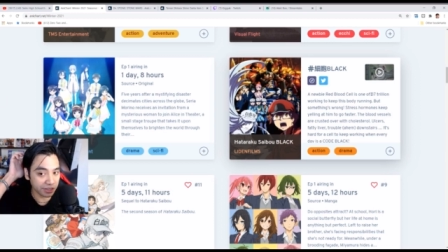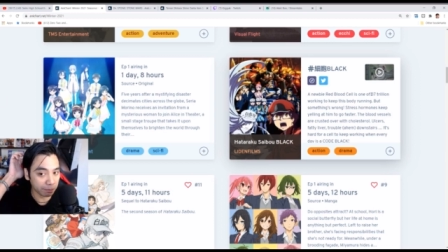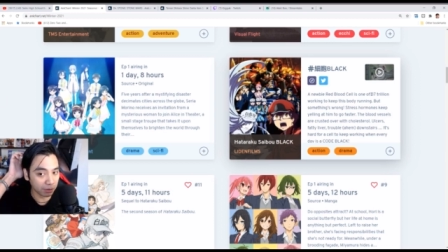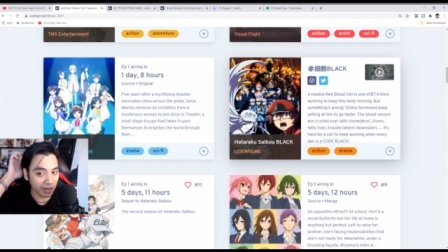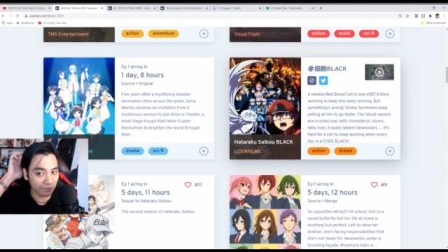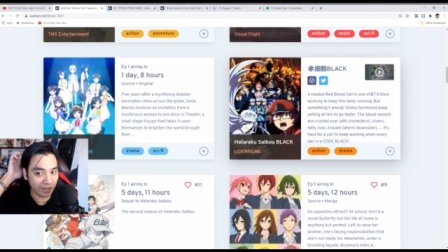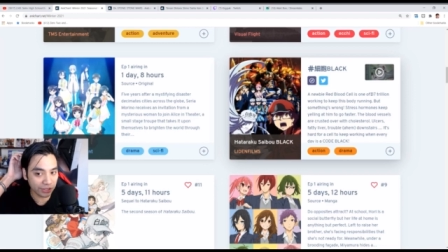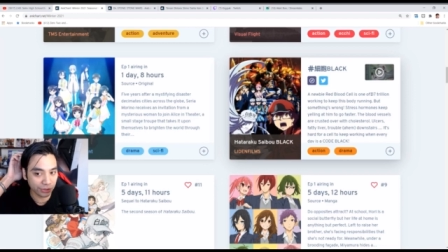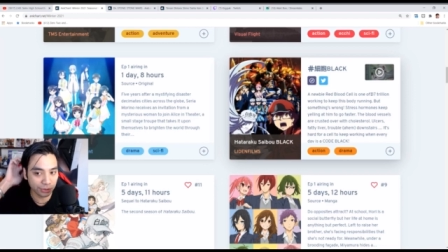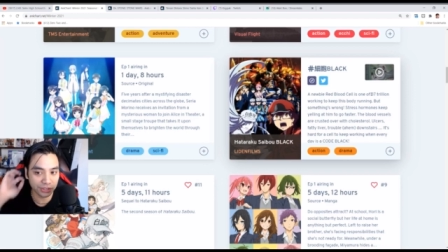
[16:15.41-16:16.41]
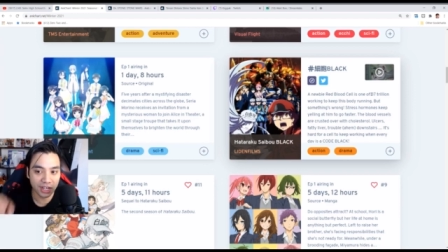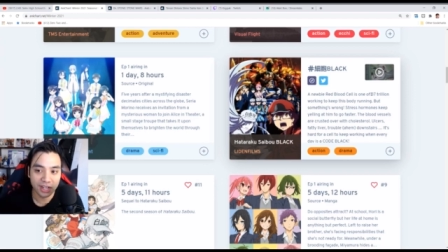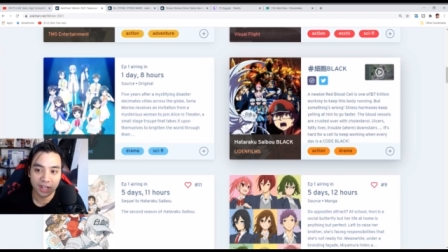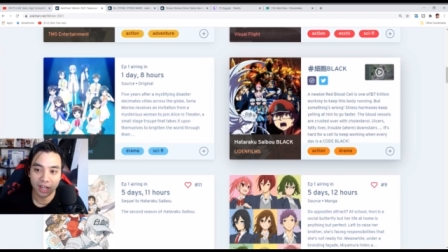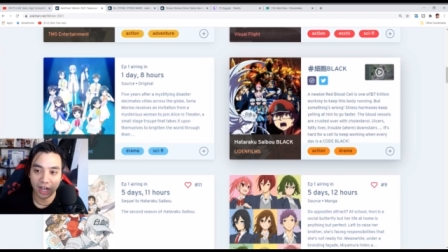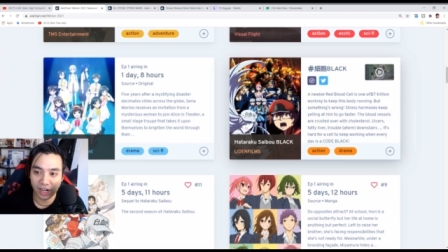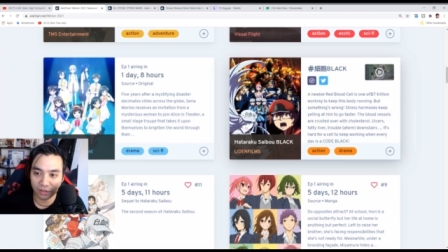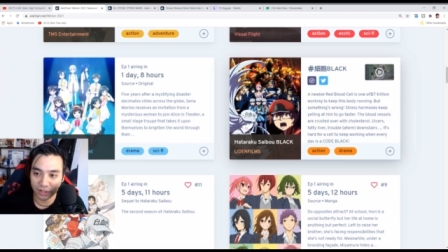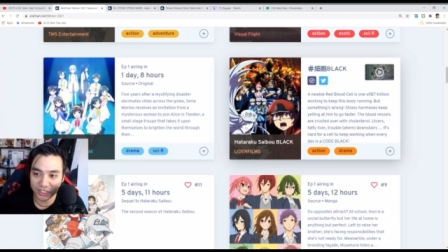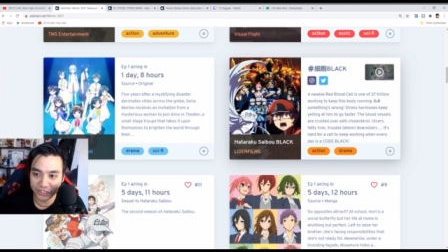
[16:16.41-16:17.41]
The blood vessels are
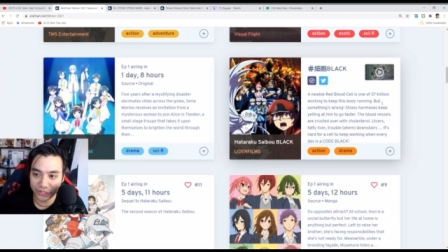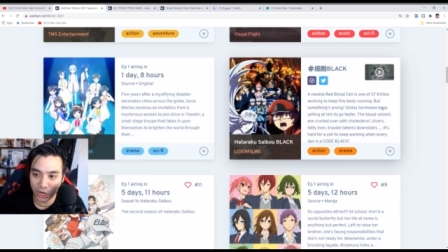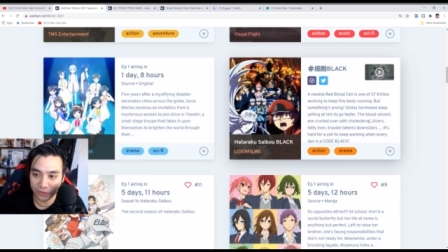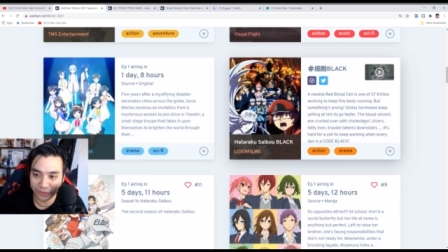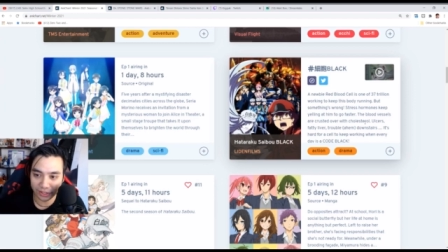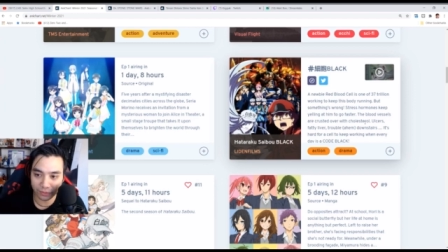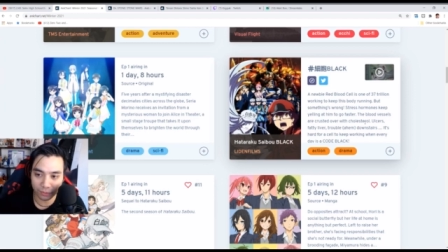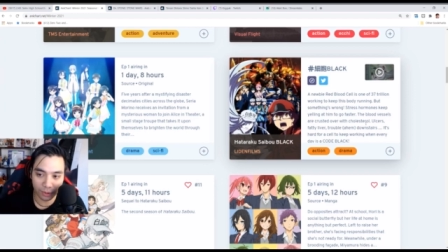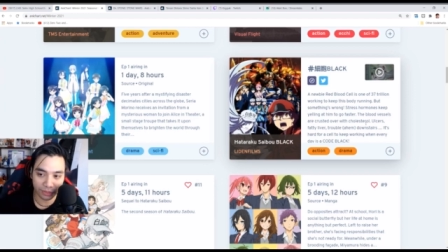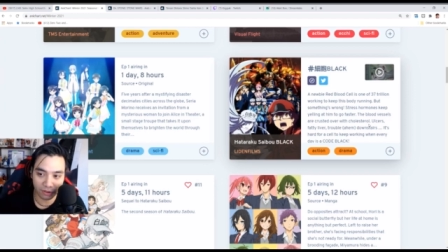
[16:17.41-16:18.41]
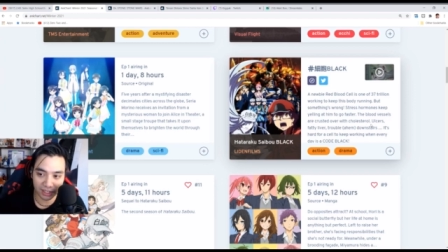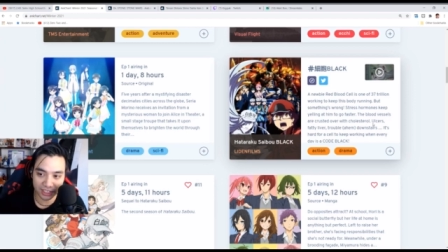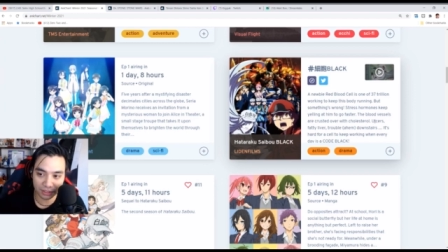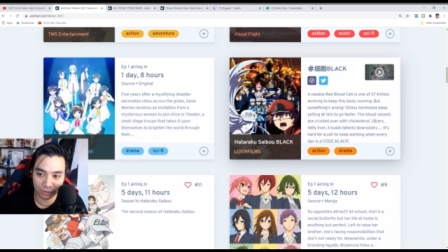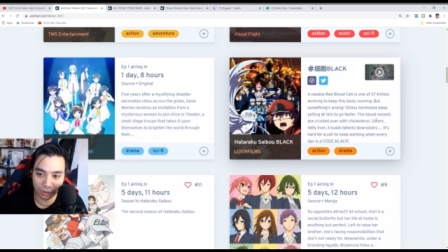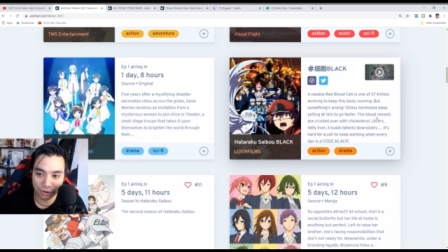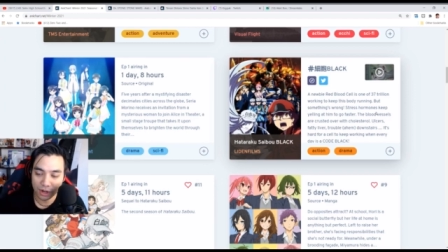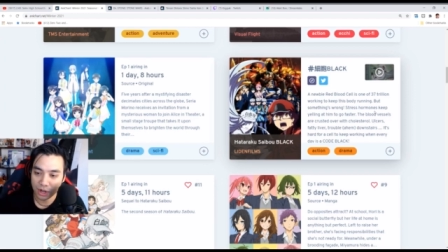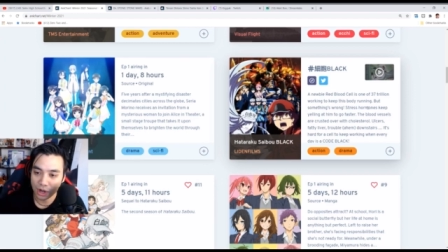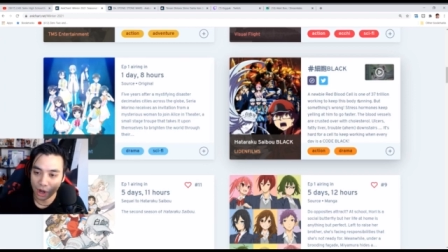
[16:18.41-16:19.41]
crusted with cholesterol,
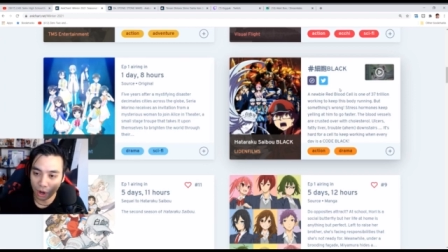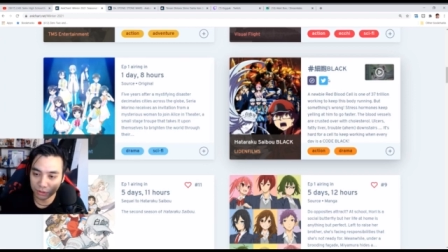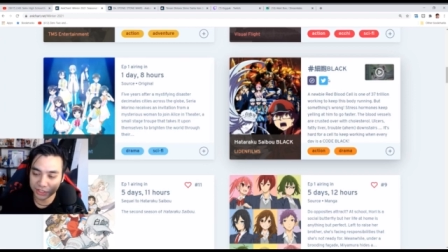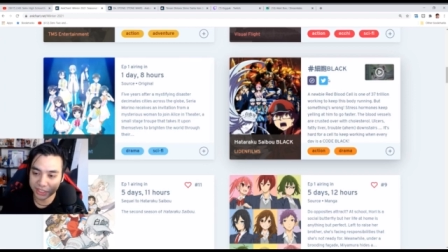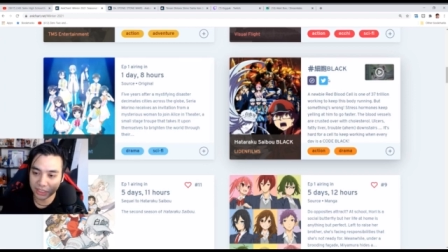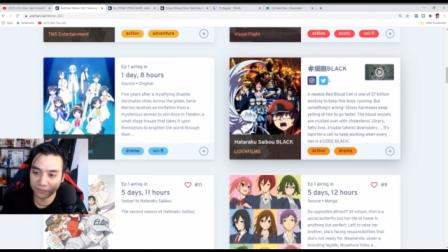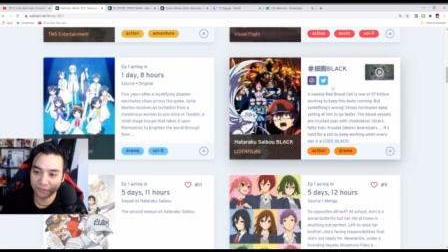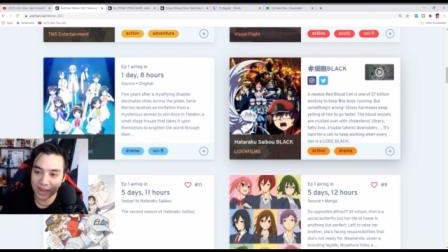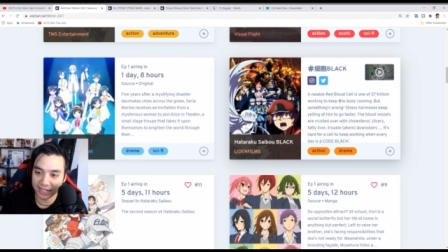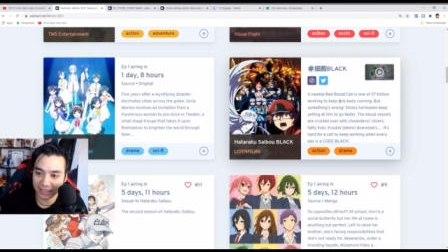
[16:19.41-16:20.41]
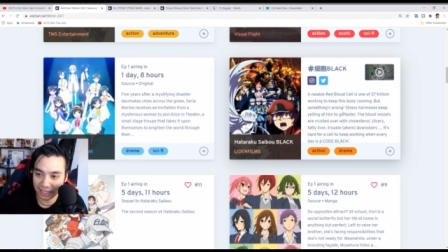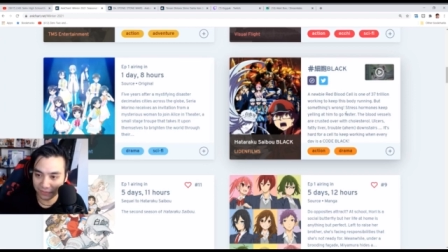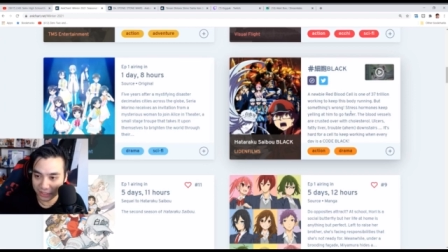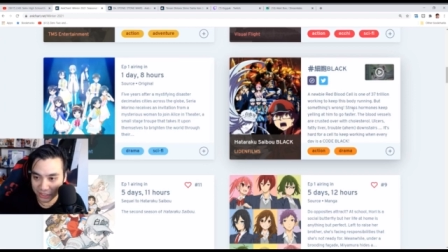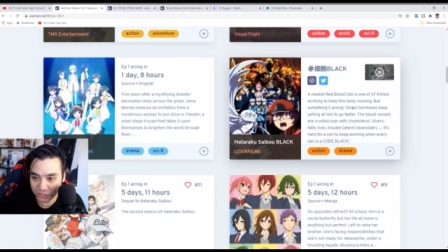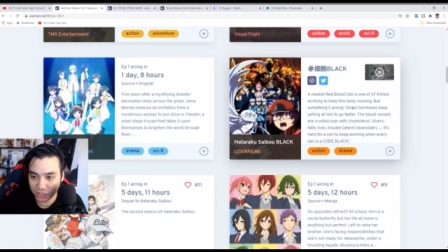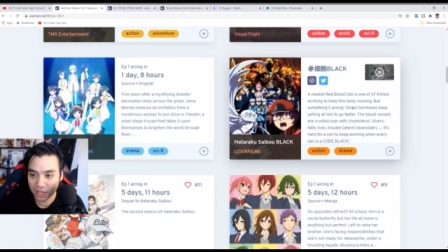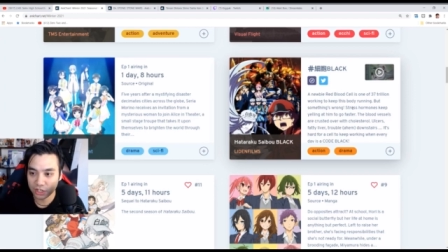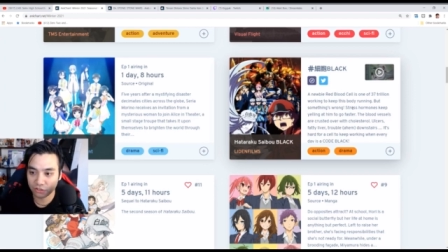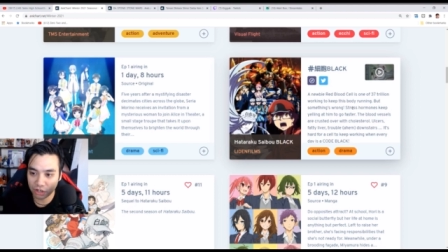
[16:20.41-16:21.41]
ulcers, fatty livers,
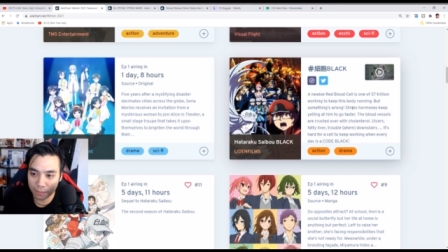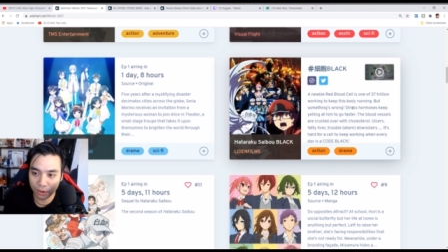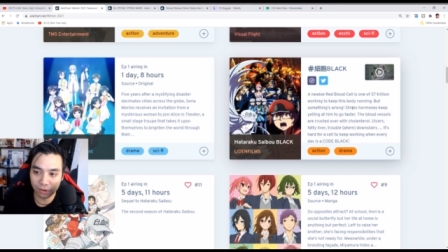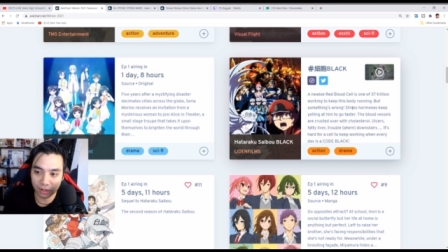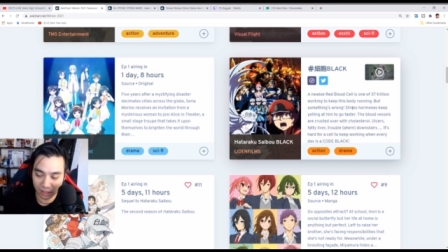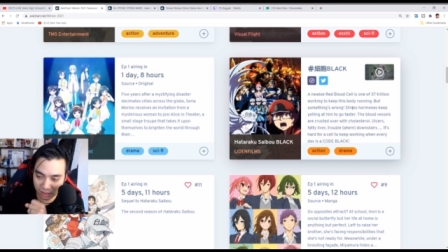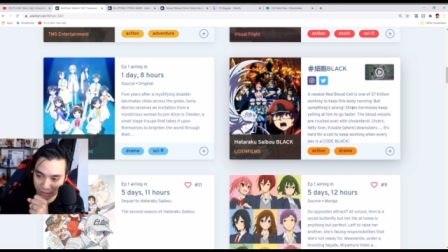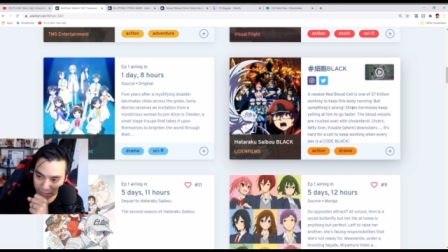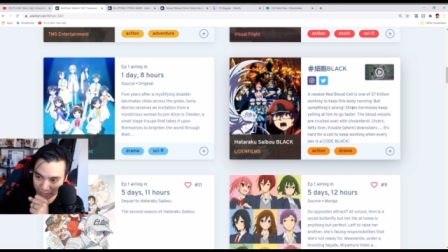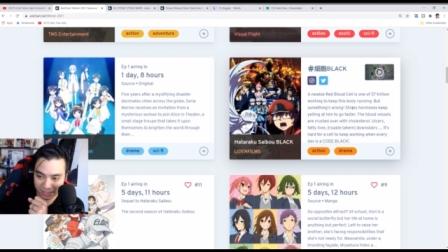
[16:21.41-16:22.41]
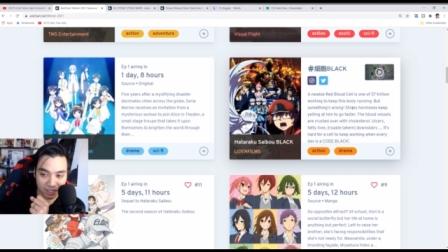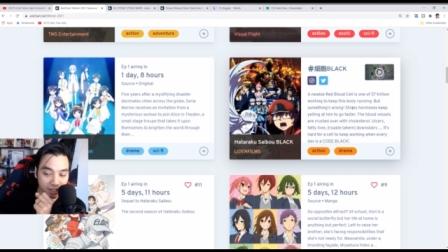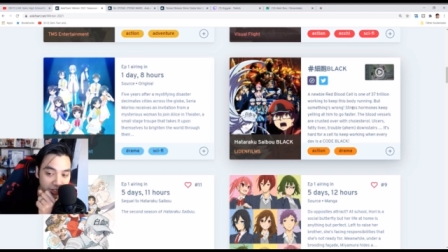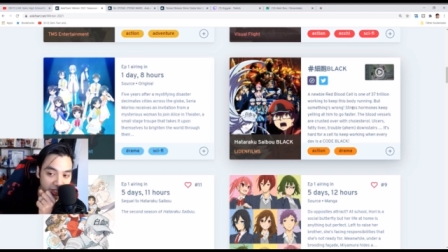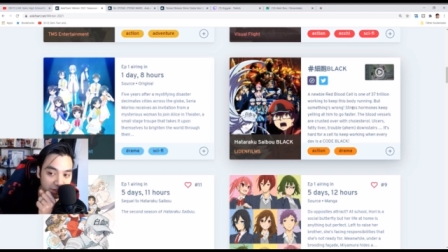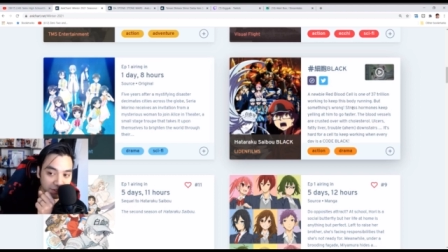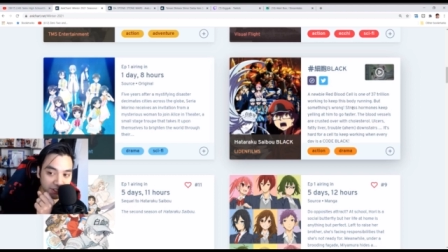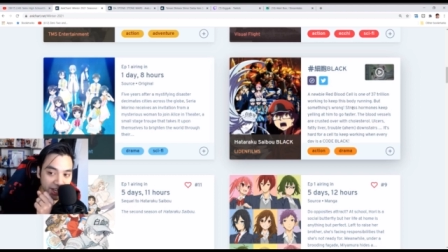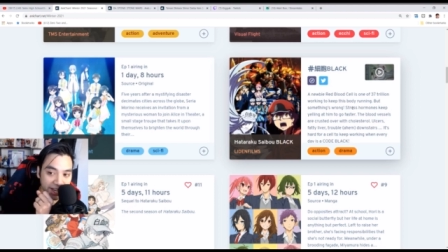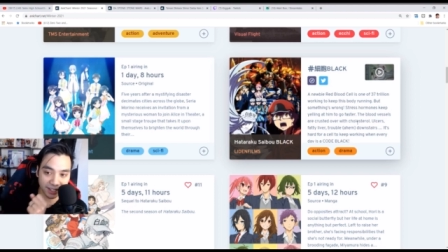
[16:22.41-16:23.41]
trouble
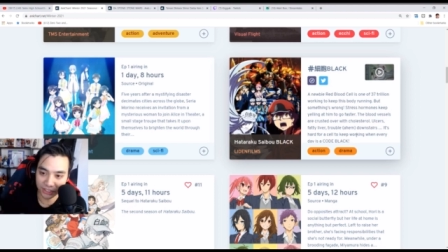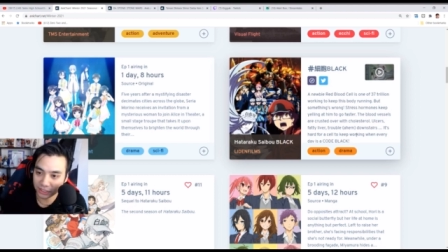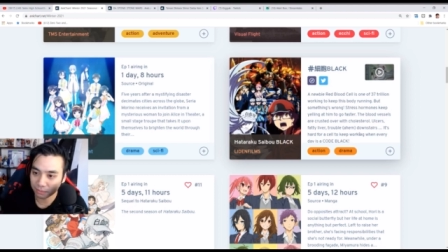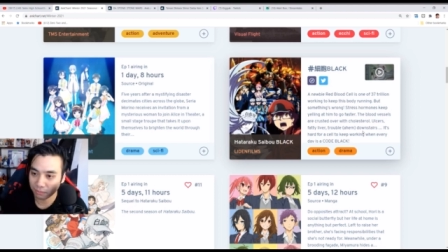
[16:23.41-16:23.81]
downstairs.